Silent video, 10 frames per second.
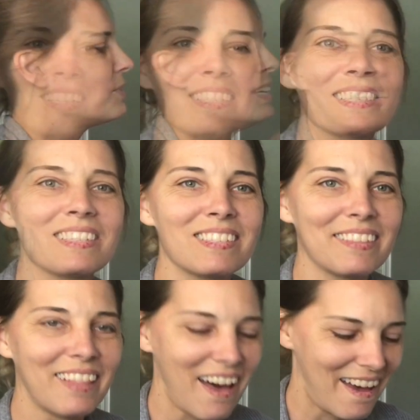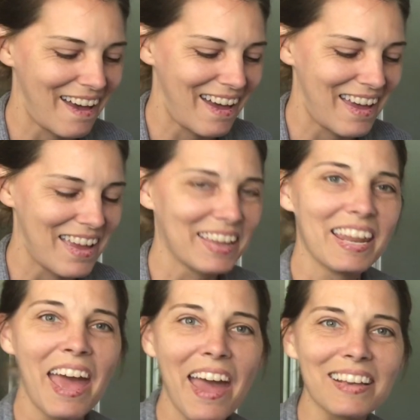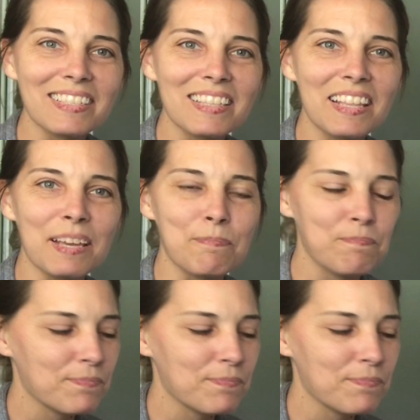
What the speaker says: Slide. Excellent.